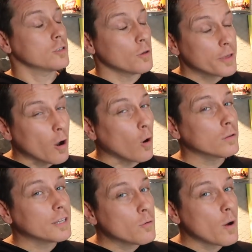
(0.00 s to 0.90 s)
So the
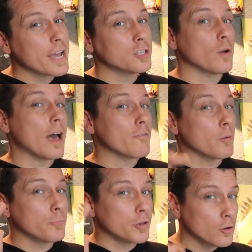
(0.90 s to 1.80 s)
only way to have
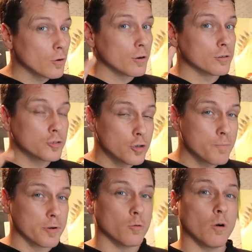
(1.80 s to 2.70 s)
a pure
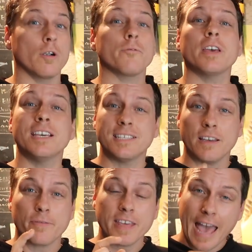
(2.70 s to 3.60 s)
Super Dwarf is
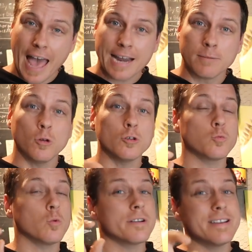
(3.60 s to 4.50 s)
if the
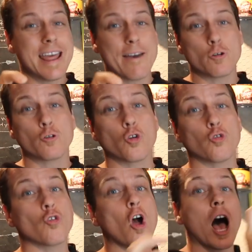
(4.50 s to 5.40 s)
animals were never
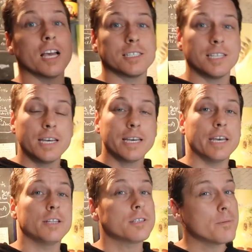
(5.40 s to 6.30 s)
crossed
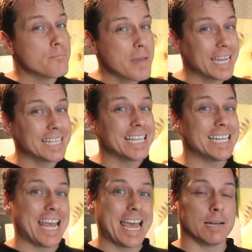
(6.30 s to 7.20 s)
into
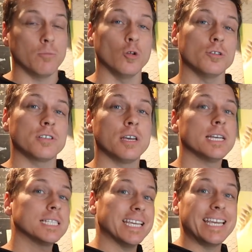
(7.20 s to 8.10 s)
mainland animals
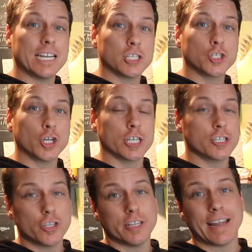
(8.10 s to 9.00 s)
to get a
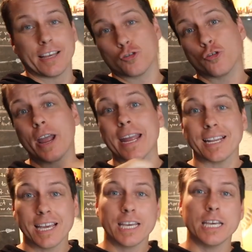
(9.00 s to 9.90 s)
certain genetic
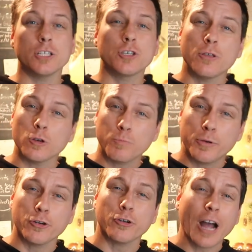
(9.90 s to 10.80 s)
trait into those
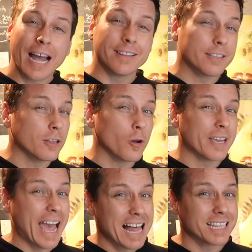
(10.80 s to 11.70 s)
pure island
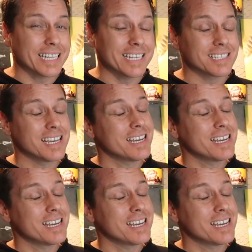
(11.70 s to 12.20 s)
localities.